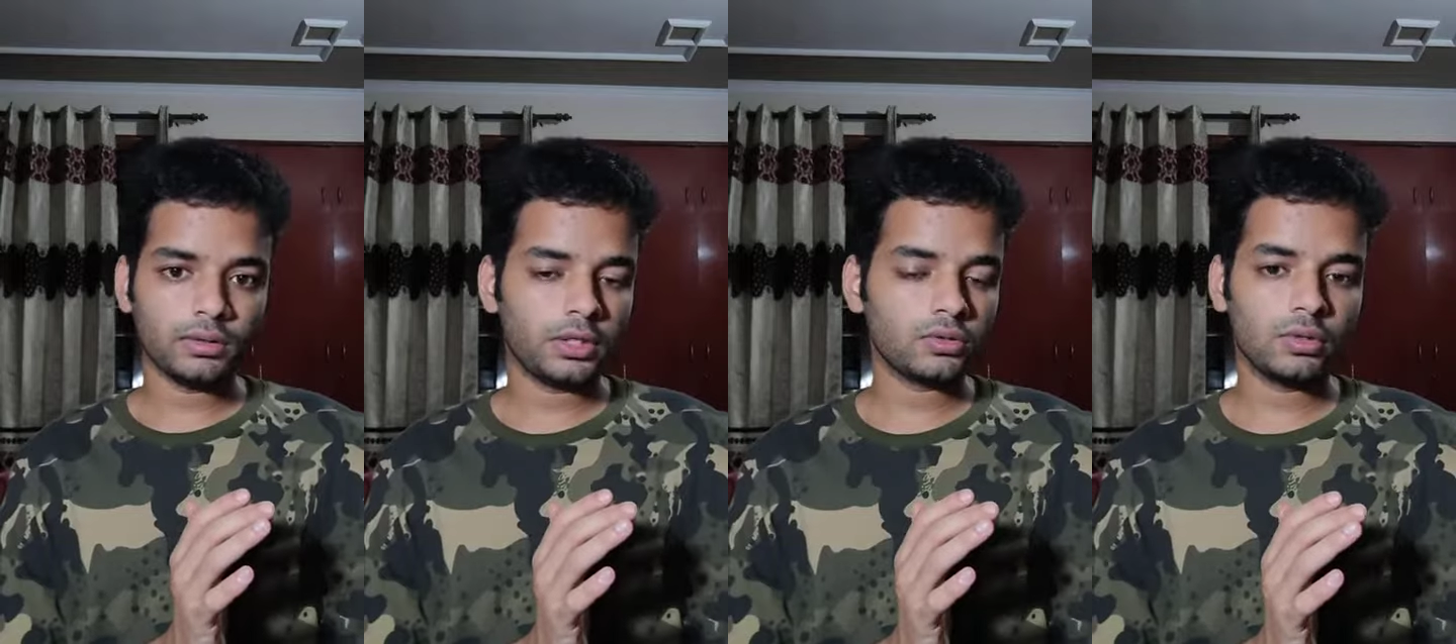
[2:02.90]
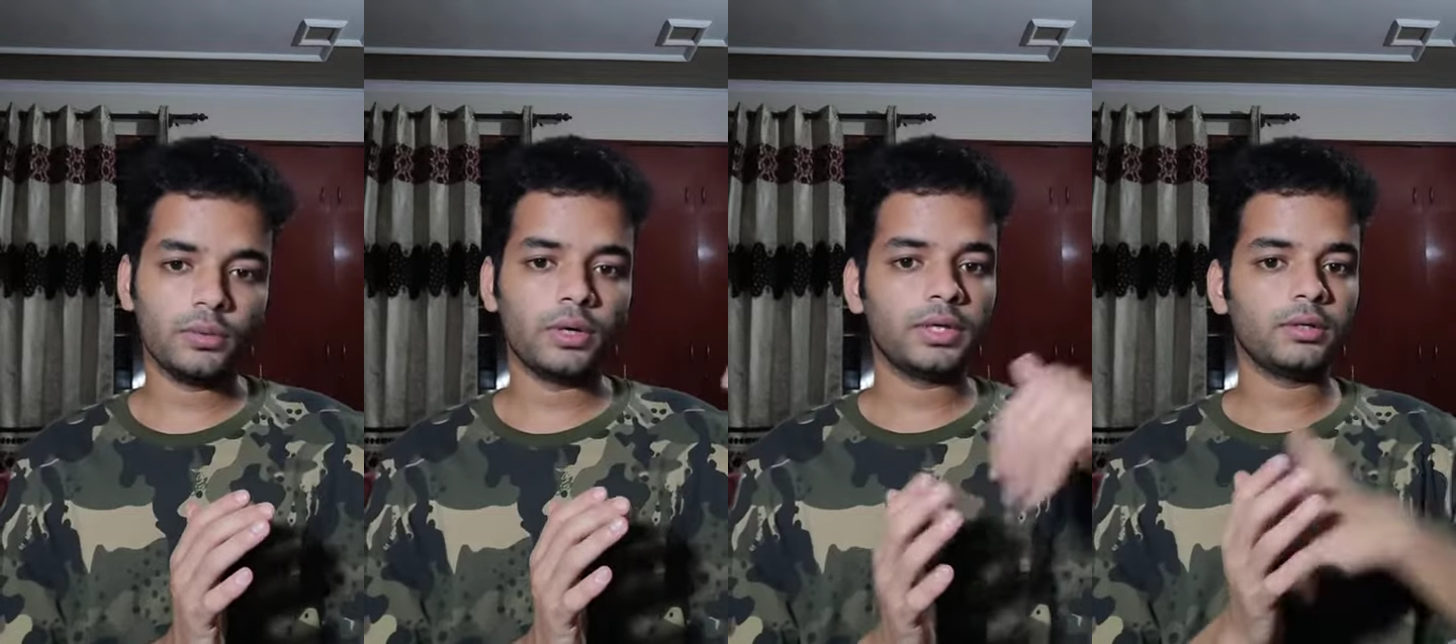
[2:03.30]
There is only
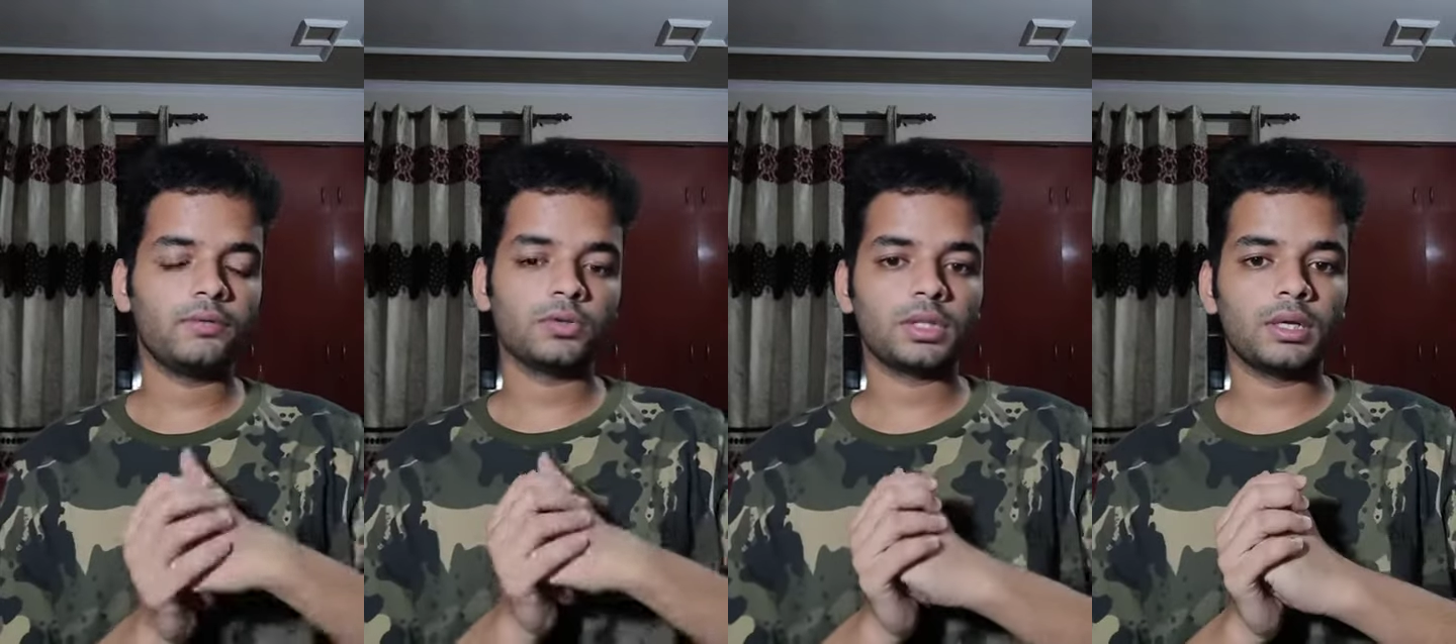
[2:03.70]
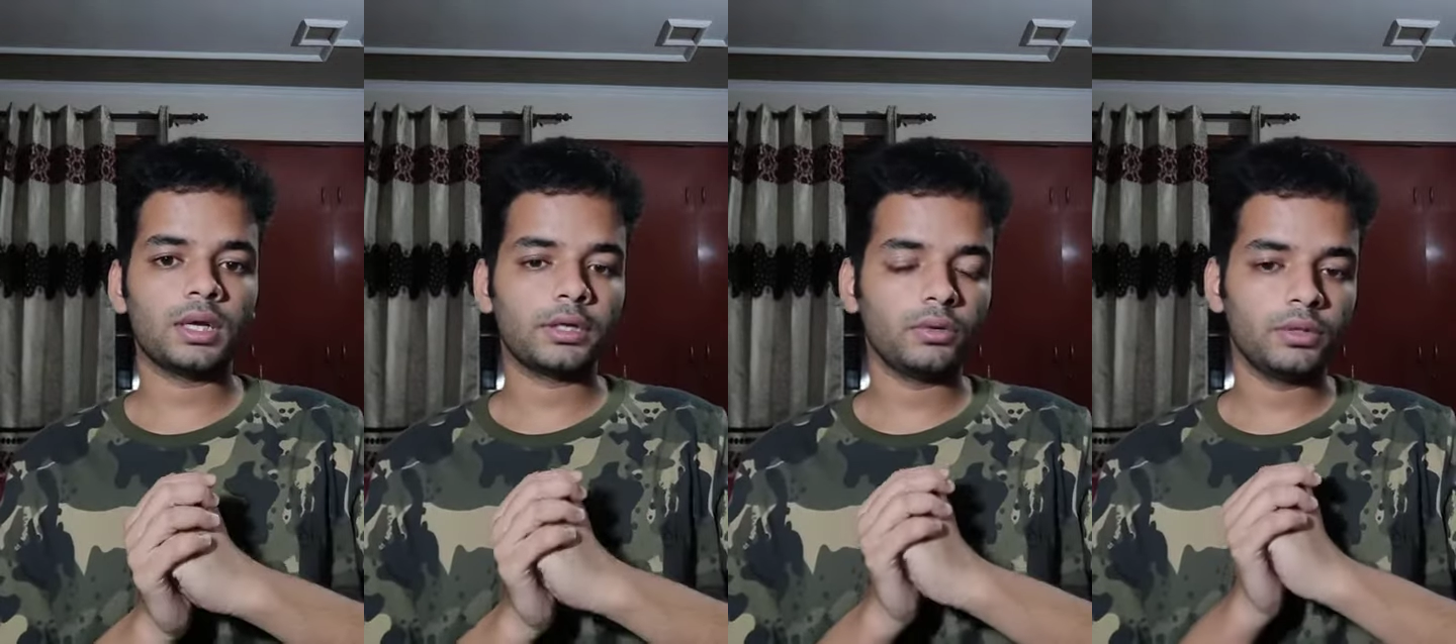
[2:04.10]
vertical force
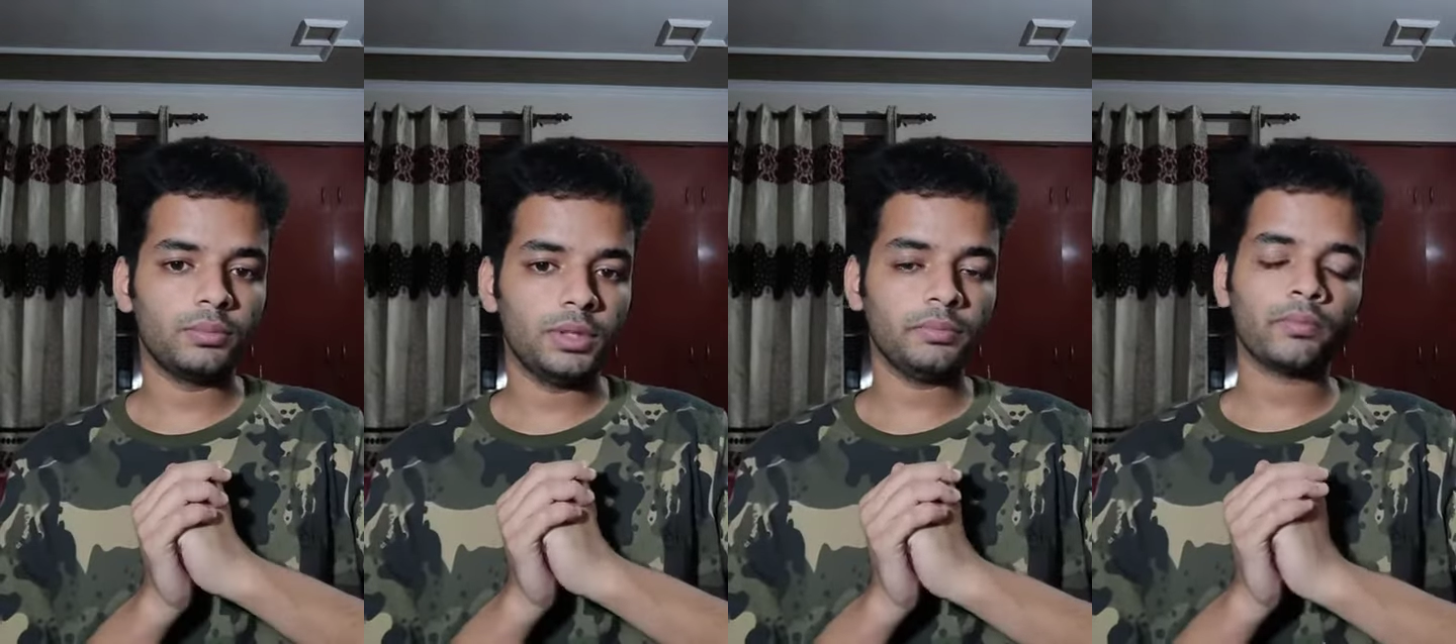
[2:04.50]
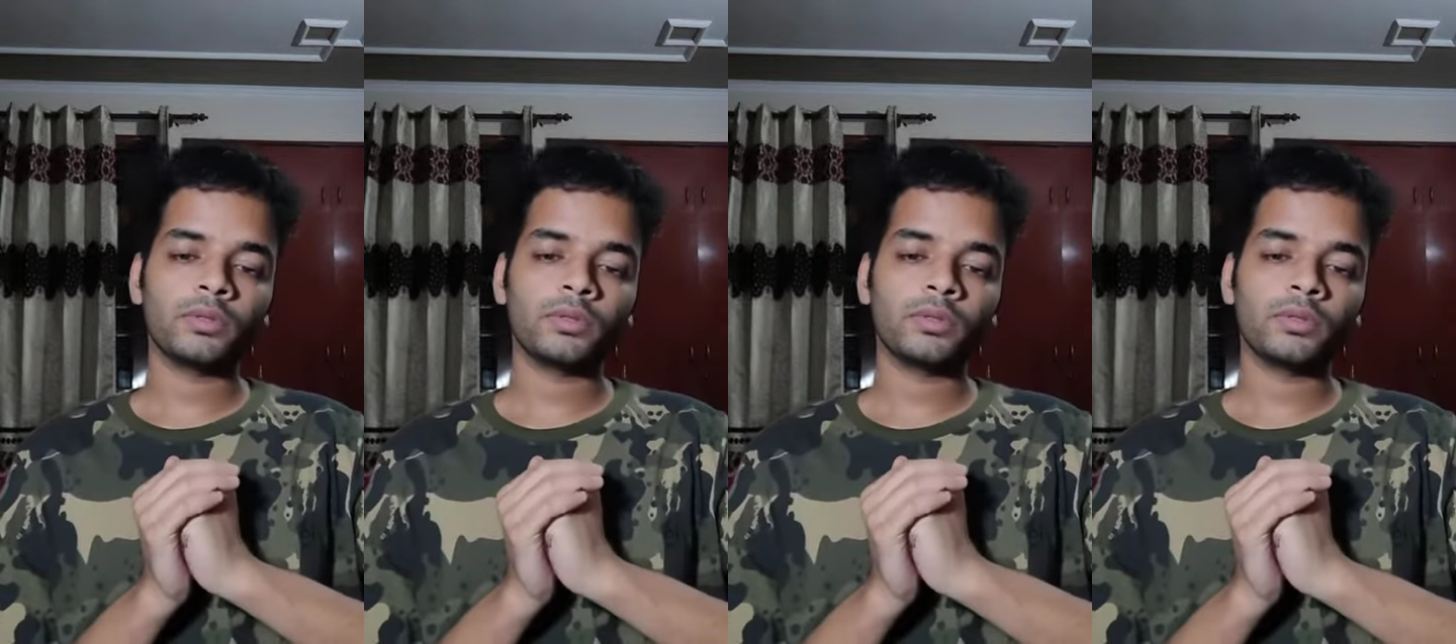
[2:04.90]
acting on the beam.